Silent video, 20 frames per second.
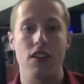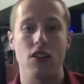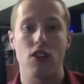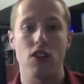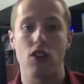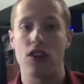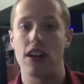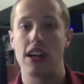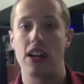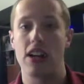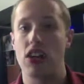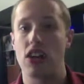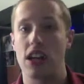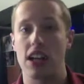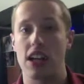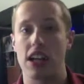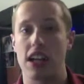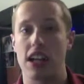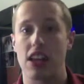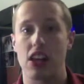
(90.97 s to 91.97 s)
or anything
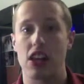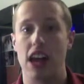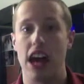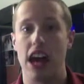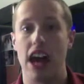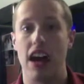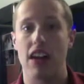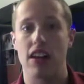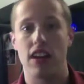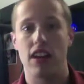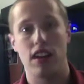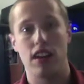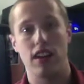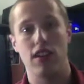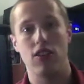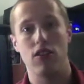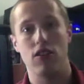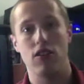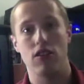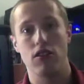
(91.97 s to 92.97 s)
like that
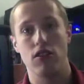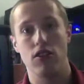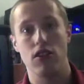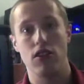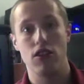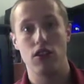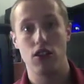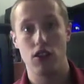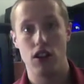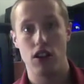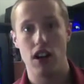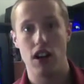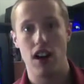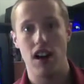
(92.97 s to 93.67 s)
in order to do it.